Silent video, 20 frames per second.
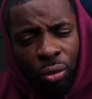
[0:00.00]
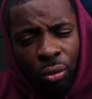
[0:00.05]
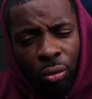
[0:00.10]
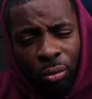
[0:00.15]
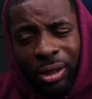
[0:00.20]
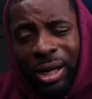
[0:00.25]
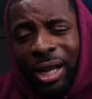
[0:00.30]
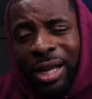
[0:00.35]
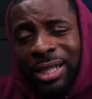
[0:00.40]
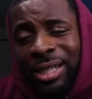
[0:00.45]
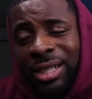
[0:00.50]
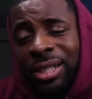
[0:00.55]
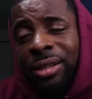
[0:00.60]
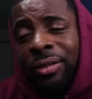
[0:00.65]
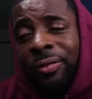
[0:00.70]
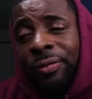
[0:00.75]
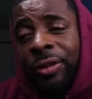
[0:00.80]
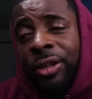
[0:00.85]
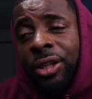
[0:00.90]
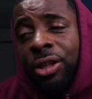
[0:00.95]
when I see
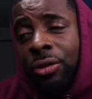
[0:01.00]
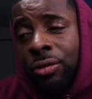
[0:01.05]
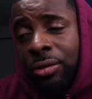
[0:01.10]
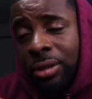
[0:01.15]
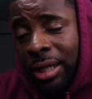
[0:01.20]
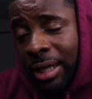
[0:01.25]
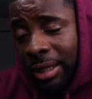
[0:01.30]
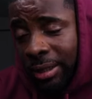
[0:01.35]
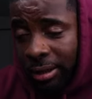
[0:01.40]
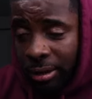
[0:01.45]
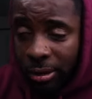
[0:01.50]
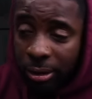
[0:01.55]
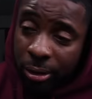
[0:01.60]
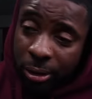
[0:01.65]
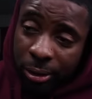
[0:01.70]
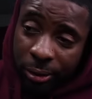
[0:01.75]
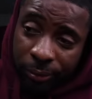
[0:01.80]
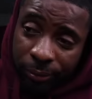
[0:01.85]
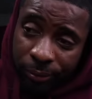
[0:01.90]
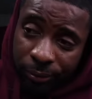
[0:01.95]
videos like
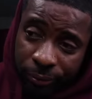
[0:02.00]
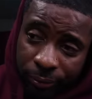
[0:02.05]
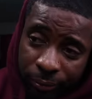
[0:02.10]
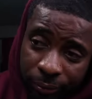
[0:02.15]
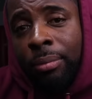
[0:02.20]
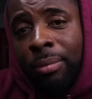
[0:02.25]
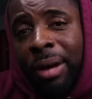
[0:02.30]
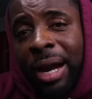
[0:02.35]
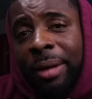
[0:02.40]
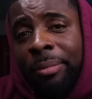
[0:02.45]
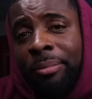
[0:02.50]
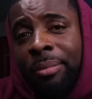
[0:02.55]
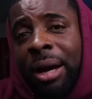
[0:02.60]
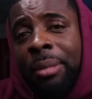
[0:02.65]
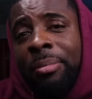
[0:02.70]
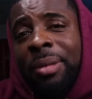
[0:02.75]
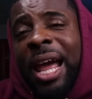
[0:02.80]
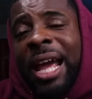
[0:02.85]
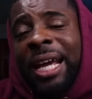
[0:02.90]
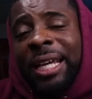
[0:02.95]
this, My
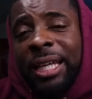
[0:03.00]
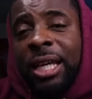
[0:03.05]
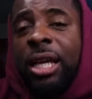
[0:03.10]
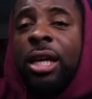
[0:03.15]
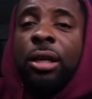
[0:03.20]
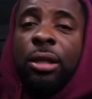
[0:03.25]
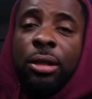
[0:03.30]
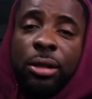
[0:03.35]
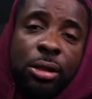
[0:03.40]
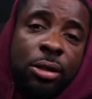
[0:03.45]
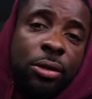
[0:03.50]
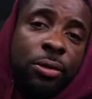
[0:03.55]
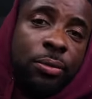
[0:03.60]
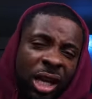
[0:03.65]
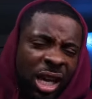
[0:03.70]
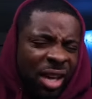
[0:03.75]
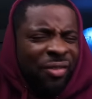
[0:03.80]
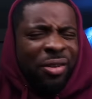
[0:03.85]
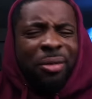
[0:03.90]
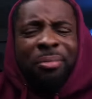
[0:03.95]
black kings,
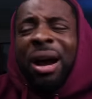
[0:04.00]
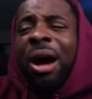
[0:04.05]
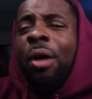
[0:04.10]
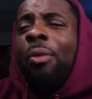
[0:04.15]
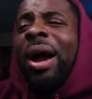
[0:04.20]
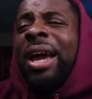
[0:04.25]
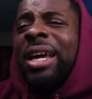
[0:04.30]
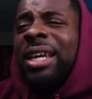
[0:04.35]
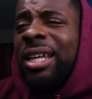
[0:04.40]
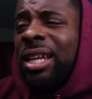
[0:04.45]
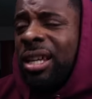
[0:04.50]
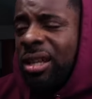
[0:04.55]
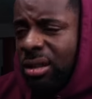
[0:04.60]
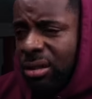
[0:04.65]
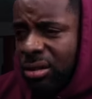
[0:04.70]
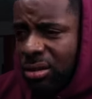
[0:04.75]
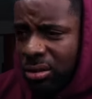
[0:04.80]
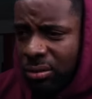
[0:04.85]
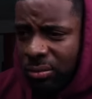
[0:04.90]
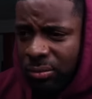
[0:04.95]
even my white
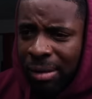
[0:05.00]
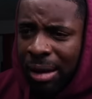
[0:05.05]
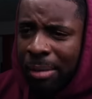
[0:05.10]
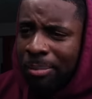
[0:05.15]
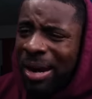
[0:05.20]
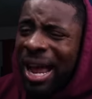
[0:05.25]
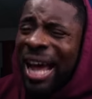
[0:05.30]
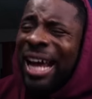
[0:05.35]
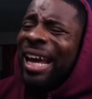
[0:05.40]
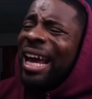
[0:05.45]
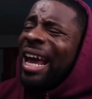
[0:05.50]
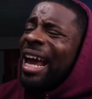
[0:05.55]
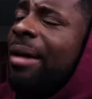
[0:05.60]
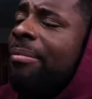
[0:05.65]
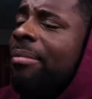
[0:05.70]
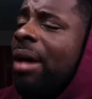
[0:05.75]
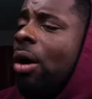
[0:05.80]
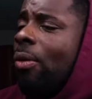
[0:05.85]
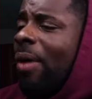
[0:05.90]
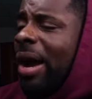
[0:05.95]
kings, my black
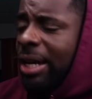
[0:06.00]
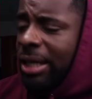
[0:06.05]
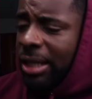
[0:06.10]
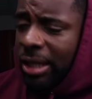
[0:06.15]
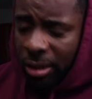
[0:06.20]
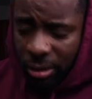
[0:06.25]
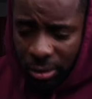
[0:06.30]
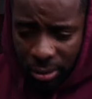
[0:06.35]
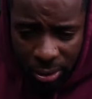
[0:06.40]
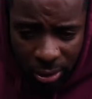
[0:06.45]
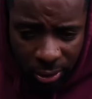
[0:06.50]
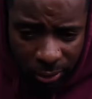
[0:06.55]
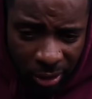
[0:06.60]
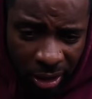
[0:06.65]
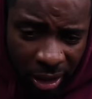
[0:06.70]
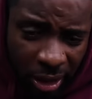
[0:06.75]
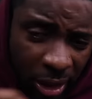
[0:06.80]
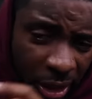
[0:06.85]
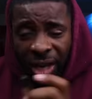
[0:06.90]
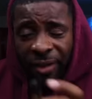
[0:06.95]
and my white kings,
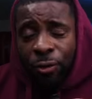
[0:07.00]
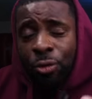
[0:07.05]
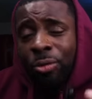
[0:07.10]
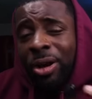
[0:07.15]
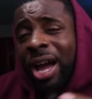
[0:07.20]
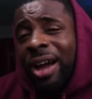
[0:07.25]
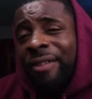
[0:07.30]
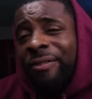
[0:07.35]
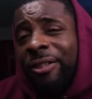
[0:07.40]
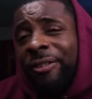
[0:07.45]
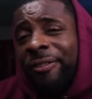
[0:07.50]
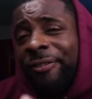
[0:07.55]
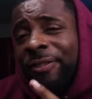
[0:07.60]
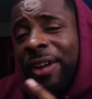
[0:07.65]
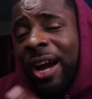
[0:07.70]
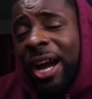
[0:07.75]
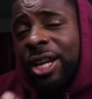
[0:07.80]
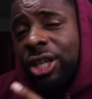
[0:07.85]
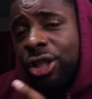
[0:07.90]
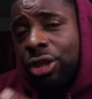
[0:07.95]
if you ever
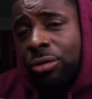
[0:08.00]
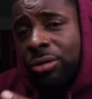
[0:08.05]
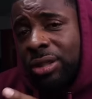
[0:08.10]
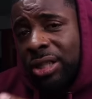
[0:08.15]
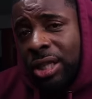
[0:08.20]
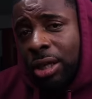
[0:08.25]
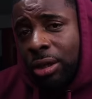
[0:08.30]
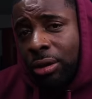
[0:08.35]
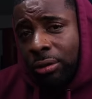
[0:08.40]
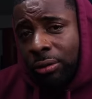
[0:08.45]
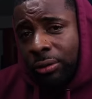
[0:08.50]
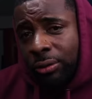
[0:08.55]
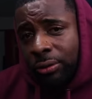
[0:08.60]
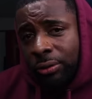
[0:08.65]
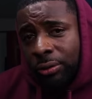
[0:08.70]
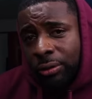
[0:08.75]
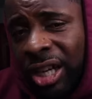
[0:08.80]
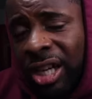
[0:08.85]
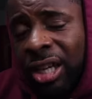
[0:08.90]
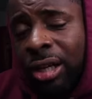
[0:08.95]
find
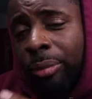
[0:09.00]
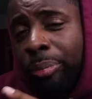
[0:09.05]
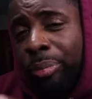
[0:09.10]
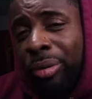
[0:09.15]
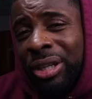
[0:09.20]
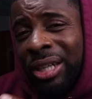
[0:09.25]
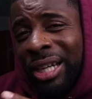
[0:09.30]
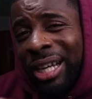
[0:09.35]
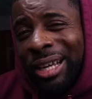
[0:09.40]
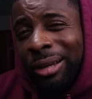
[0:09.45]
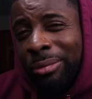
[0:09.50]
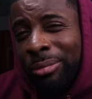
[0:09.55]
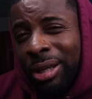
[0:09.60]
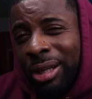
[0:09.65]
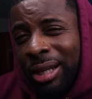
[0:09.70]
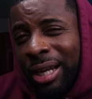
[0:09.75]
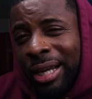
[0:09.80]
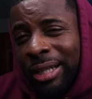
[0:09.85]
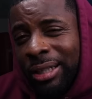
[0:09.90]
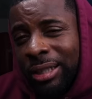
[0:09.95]
yourself in a
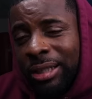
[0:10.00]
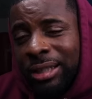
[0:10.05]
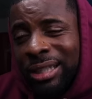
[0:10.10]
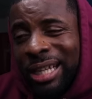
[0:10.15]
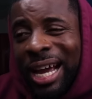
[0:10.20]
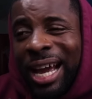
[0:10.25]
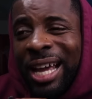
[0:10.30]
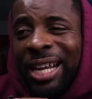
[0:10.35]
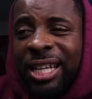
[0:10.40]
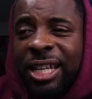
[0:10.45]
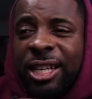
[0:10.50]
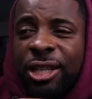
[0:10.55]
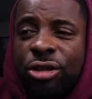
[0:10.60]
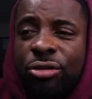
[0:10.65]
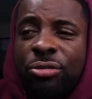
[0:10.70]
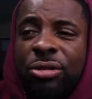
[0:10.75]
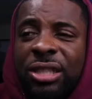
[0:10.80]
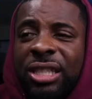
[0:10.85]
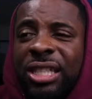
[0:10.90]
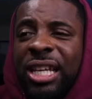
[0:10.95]
predicament like this, I need you
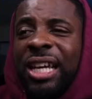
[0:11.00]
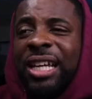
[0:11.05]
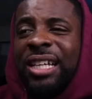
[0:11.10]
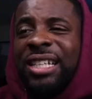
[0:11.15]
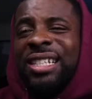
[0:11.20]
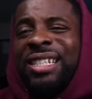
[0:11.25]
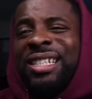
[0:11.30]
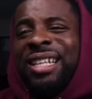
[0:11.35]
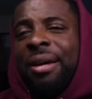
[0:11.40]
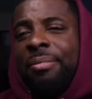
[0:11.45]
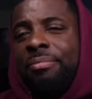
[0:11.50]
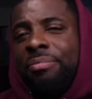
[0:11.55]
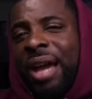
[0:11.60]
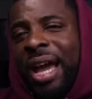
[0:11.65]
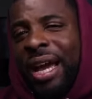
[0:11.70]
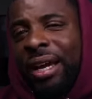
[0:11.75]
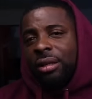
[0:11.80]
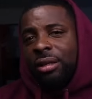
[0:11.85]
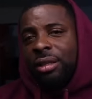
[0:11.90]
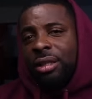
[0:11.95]
to take a step
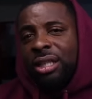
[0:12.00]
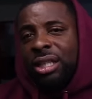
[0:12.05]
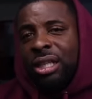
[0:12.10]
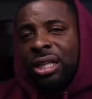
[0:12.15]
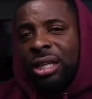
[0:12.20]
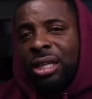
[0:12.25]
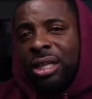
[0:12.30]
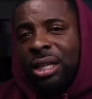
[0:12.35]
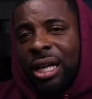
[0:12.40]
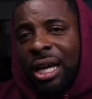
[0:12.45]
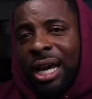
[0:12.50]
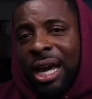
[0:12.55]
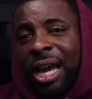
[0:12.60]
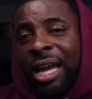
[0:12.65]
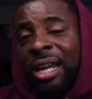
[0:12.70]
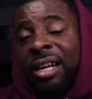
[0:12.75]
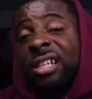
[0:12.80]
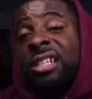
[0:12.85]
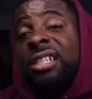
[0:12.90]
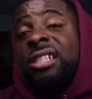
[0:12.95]
back
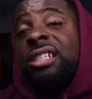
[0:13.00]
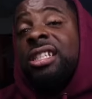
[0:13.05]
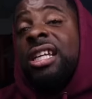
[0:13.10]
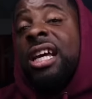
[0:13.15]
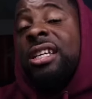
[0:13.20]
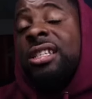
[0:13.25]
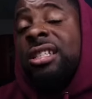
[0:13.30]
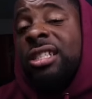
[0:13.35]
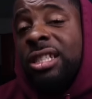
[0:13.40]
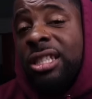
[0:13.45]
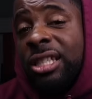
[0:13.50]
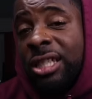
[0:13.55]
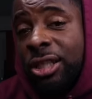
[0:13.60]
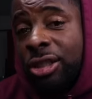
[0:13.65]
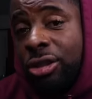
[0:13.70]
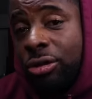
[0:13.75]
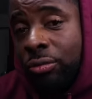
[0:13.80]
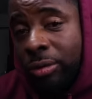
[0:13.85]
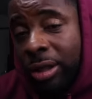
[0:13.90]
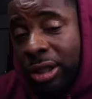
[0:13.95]
and assess the
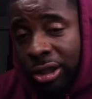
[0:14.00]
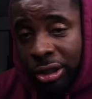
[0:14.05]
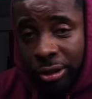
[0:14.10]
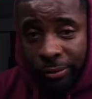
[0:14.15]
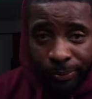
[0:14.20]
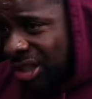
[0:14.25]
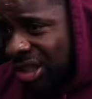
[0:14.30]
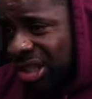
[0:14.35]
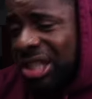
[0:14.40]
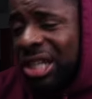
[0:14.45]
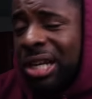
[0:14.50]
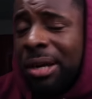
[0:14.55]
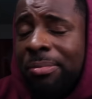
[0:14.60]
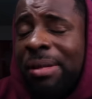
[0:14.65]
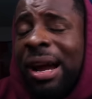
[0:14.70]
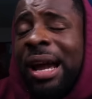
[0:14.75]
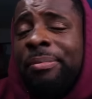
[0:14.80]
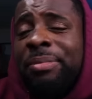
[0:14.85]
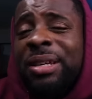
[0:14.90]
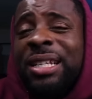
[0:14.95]
situation. She
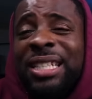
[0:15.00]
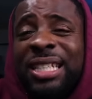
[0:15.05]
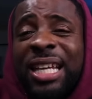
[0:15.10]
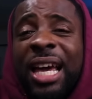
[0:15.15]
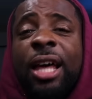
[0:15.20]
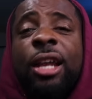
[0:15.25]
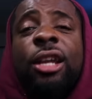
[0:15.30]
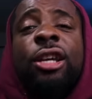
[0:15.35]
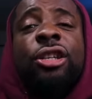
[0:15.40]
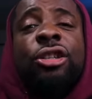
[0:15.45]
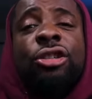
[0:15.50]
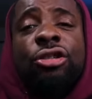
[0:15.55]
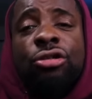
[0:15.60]
might be telling